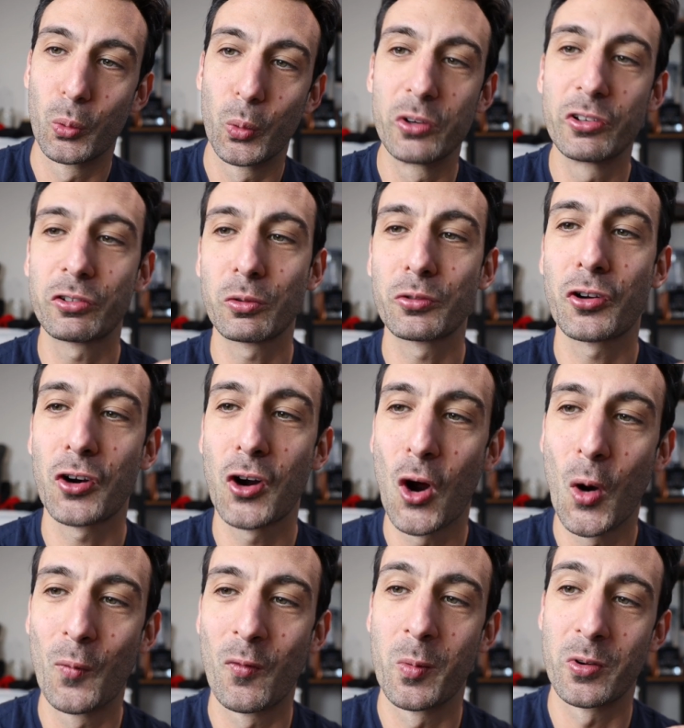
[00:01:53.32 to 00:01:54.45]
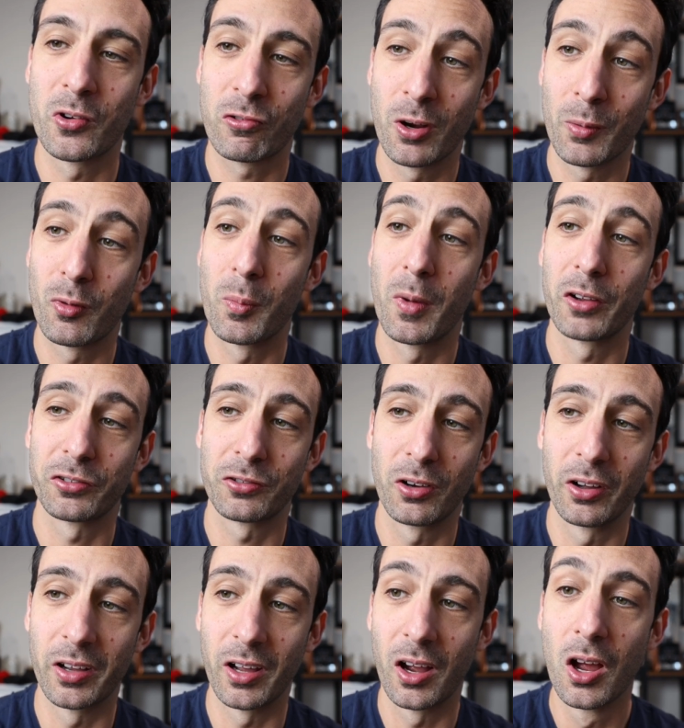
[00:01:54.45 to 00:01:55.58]
We just returned home from a trip from
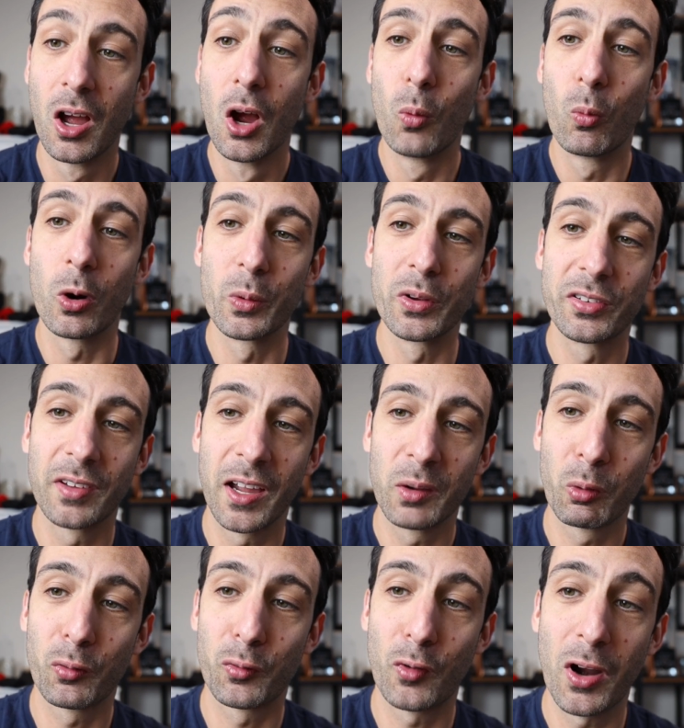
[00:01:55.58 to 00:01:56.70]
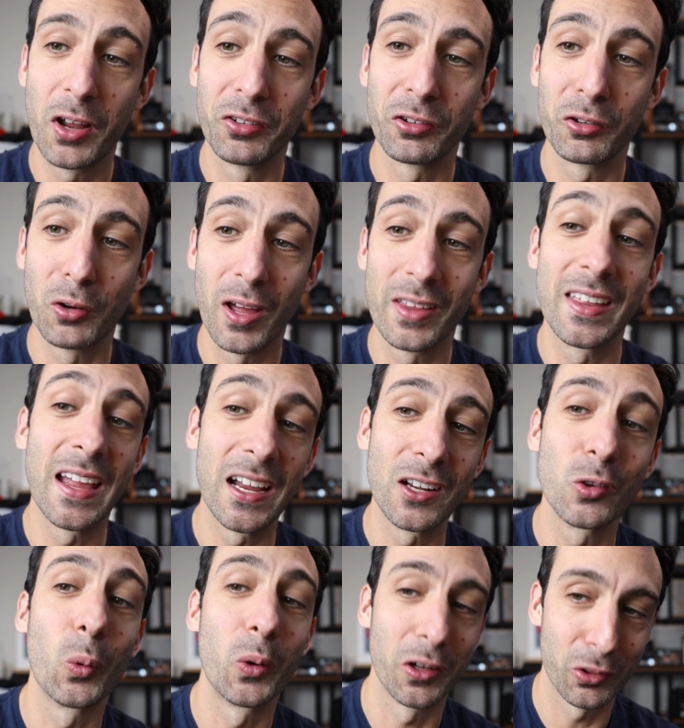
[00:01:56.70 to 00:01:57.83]
Australia where we stayed with friends who had the
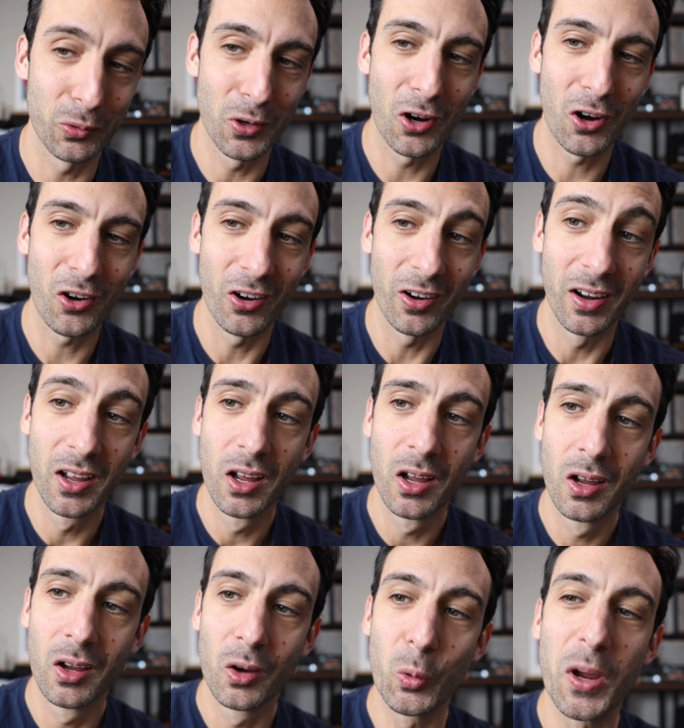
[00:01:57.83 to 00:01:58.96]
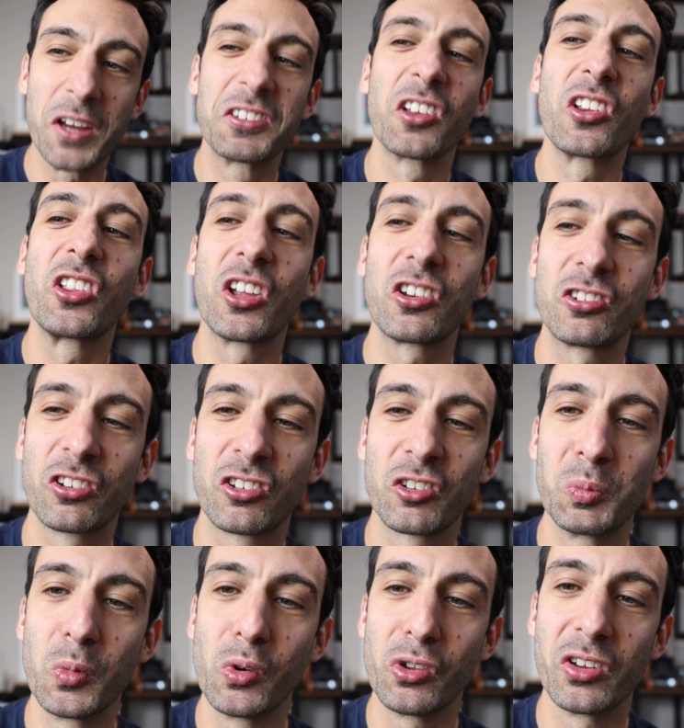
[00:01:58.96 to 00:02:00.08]
A2300. We had delicious
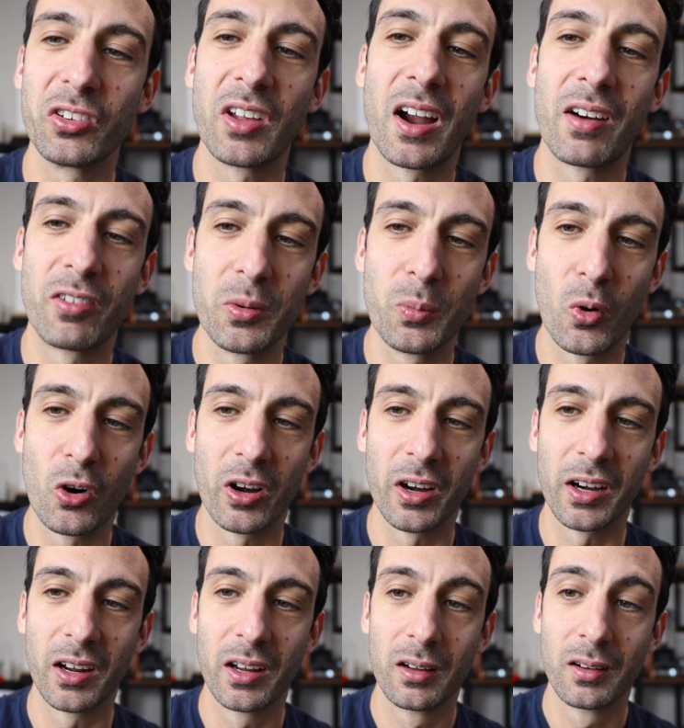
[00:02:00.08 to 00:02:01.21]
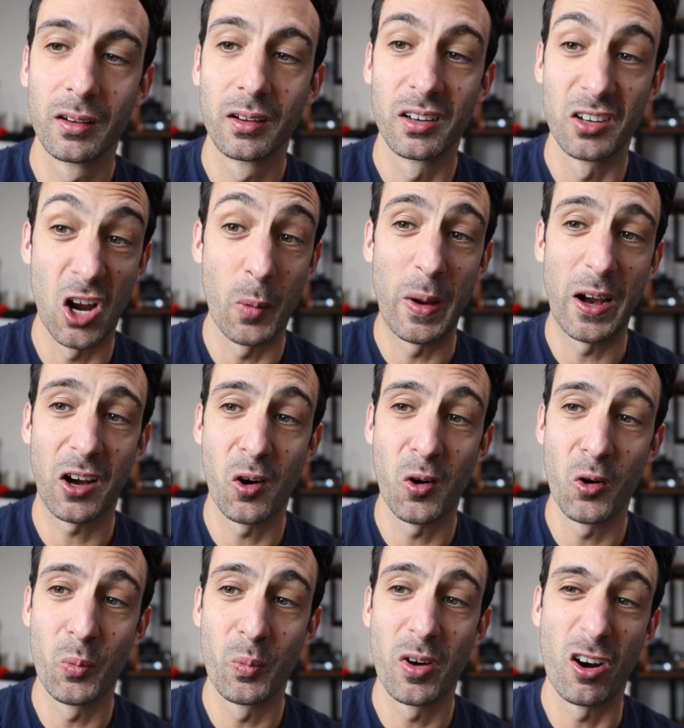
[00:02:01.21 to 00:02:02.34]
smoothies every morning. Now back
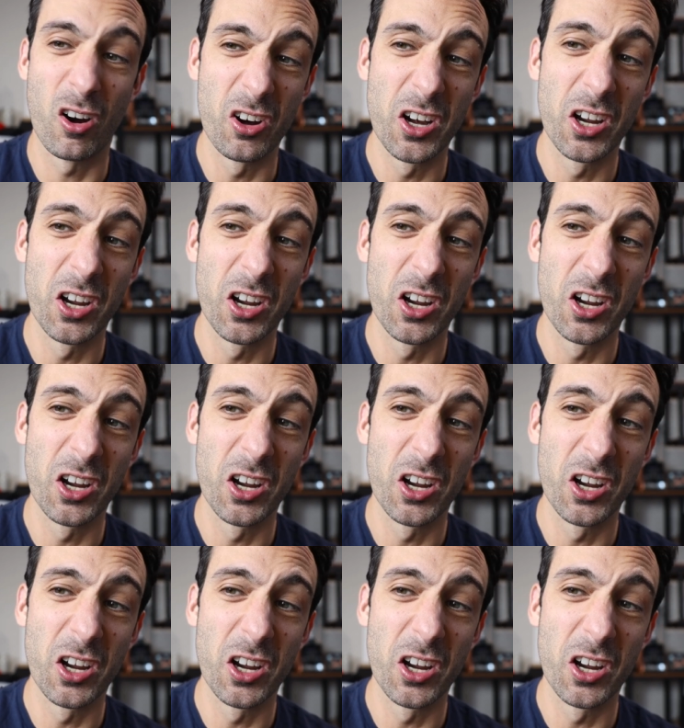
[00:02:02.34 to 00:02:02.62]
home, our